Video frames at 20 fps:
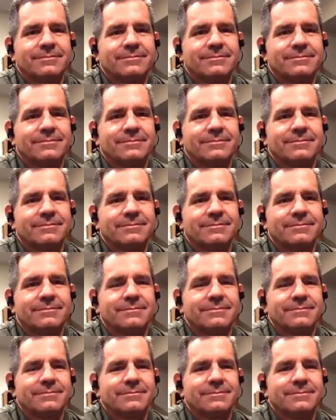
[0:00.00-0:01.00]

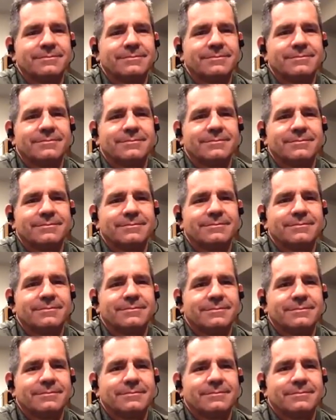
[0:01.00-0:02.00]

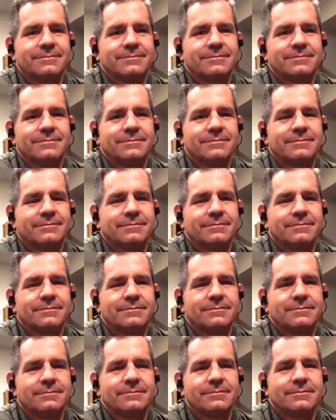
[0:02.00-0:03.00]

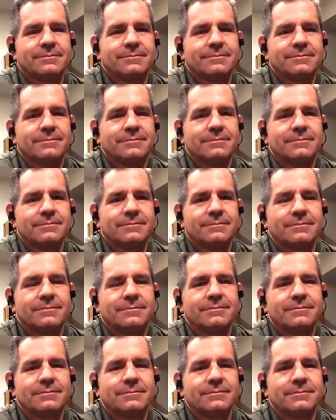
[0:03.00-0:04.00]

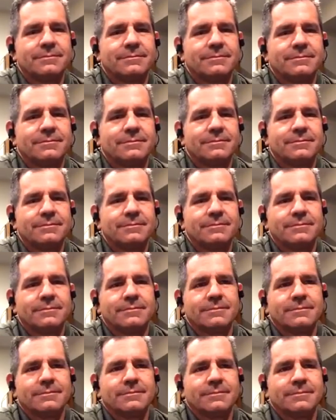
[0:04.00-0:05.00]

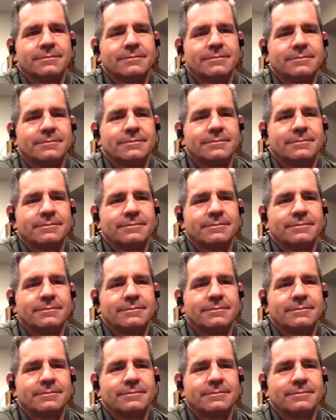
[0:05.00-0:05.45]
(not speaking)